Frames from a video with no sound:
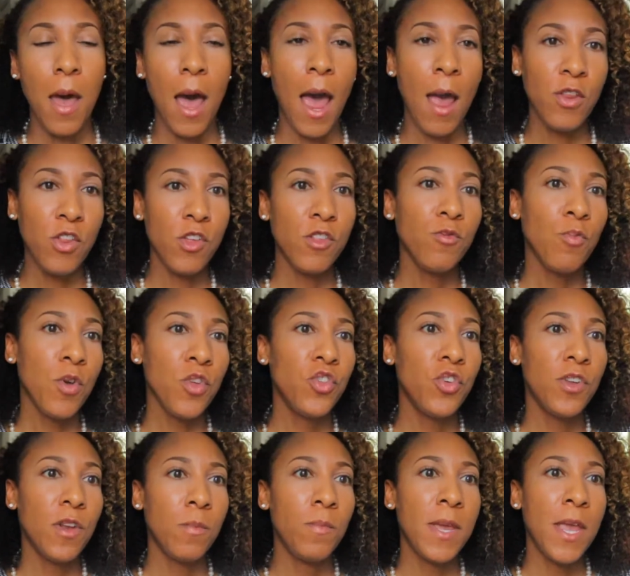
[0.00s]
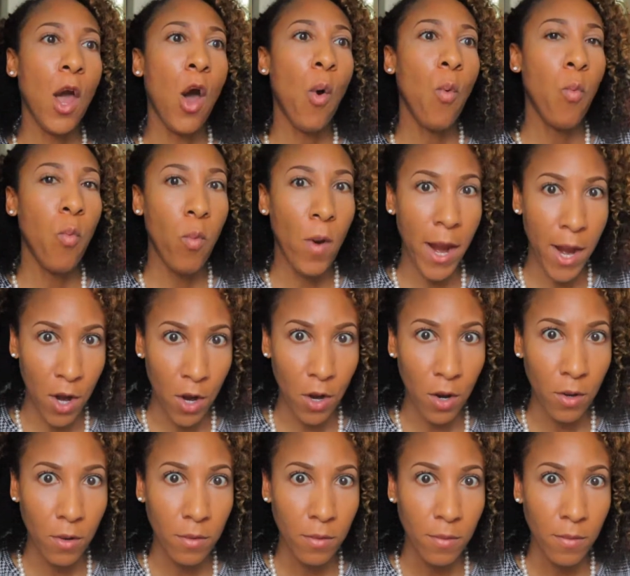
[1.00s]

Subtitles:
I just want you to be aware